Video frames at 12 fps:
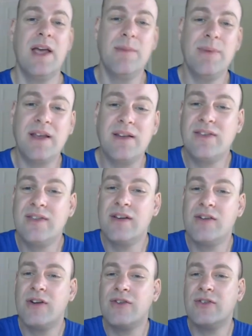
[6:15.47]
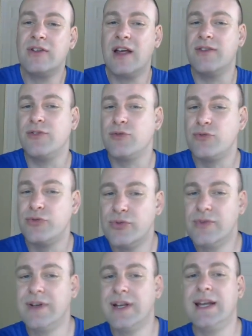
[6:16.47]
because they're under a lot of
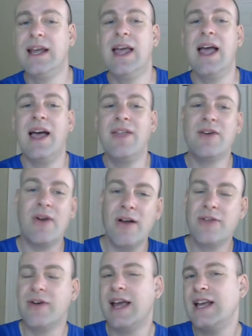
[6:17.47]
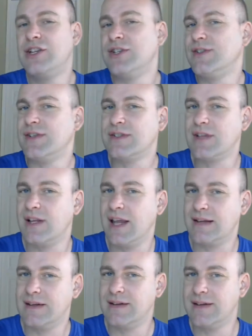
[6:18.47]
scrutiny and there are other agencies
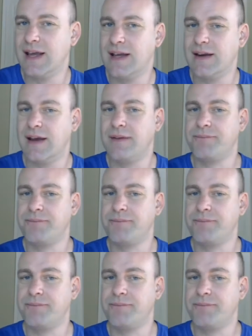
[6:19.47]
collecting data.